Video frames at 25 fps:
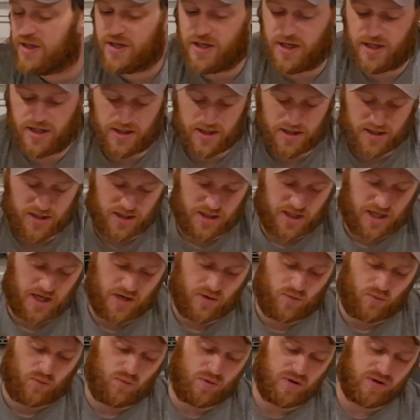
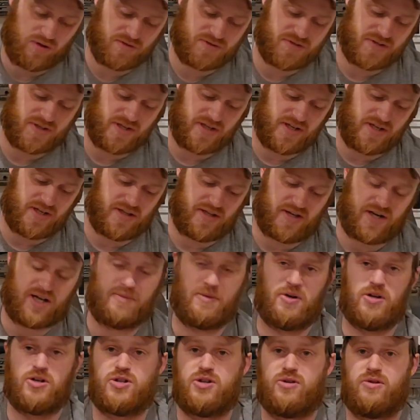I will say that I'm
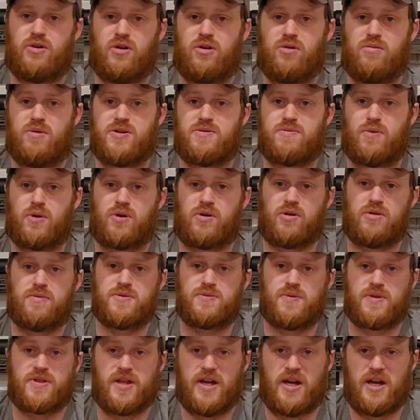going to shoot a whole bunch more
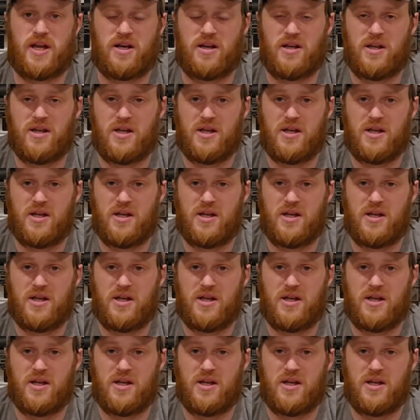groups with that.